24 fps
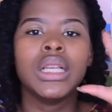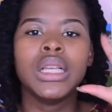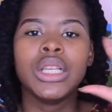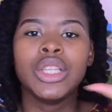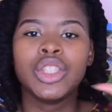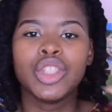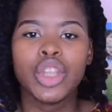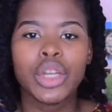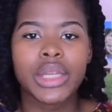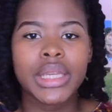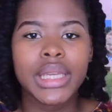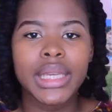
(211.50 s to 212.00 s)

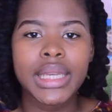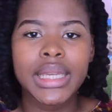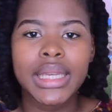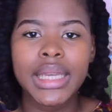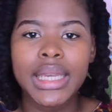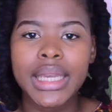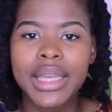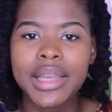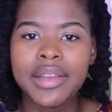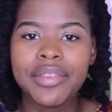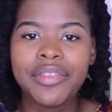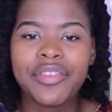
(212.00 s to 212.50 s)
So
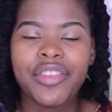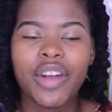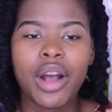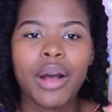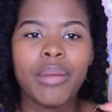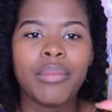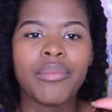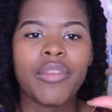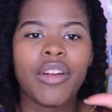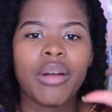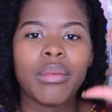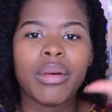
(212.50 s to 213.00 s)
Keke,
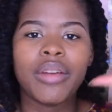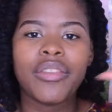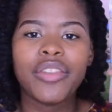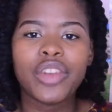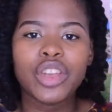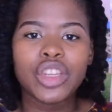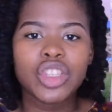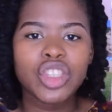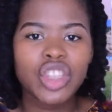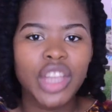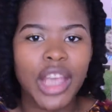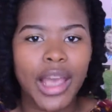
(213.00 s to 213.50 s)
from a
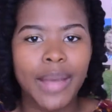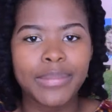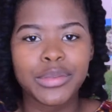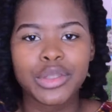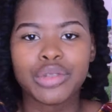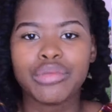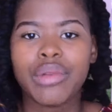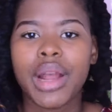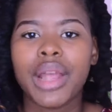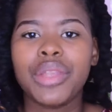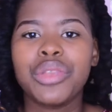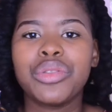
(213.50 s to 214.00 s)
first chapter
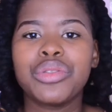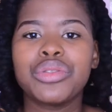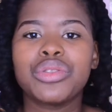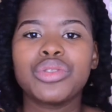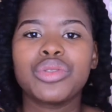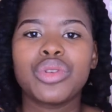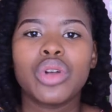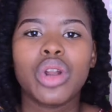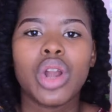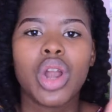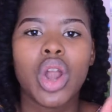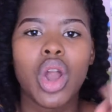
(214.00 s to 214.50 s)
right through
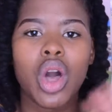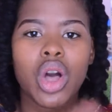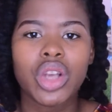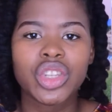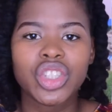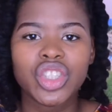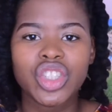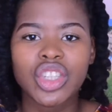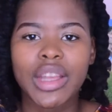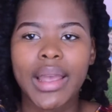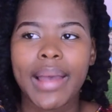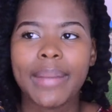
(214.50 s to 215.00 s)
to a
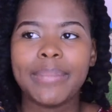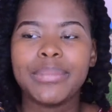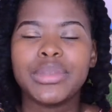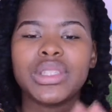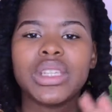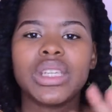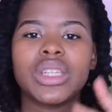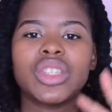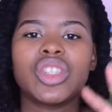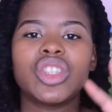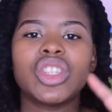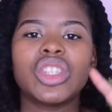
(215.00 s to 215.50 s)
last
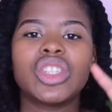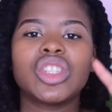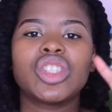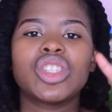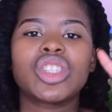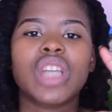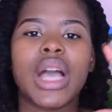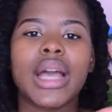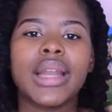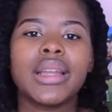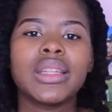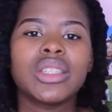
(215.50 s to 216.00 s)
chapter, she
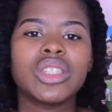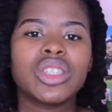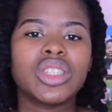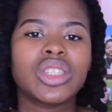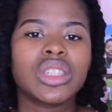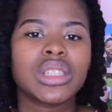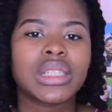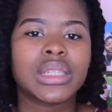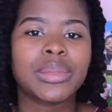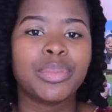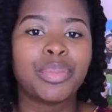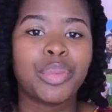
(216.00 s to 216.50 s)
kind of
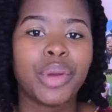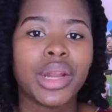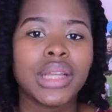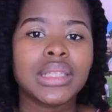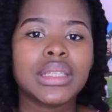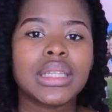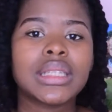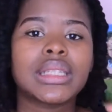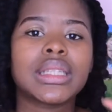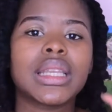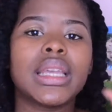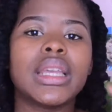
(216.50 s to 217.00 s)
brings
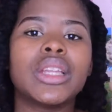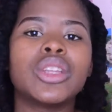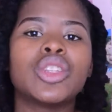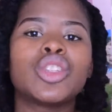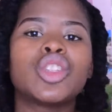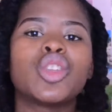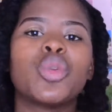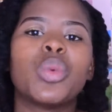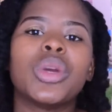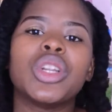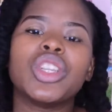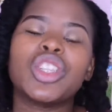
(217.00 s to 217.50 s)
us
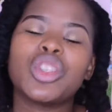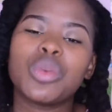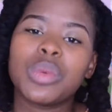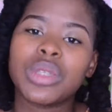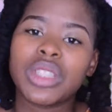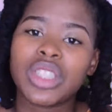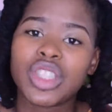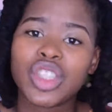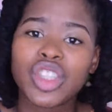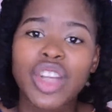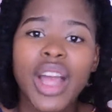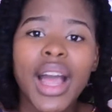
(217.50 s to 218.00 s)
into when she was
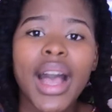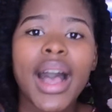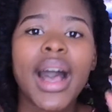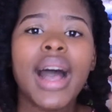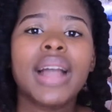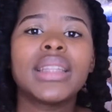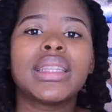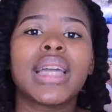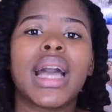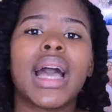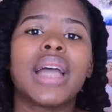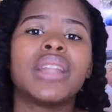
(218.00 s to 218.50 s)
a
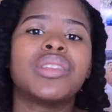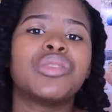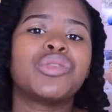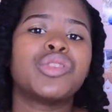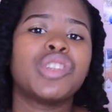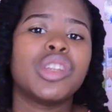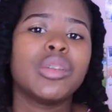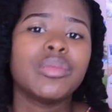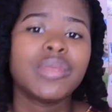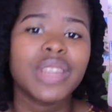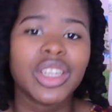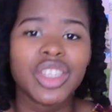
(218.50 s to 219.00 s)
child, the kind of
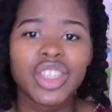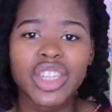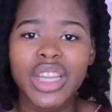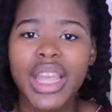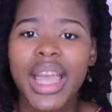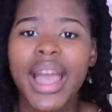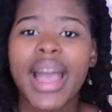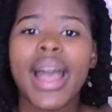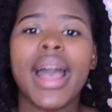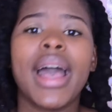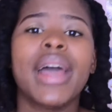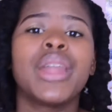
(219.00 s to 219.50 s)
dreams that she
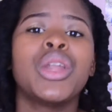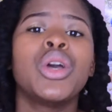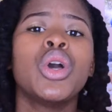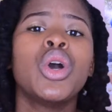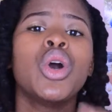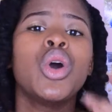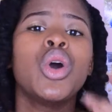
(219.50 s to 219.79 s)
had,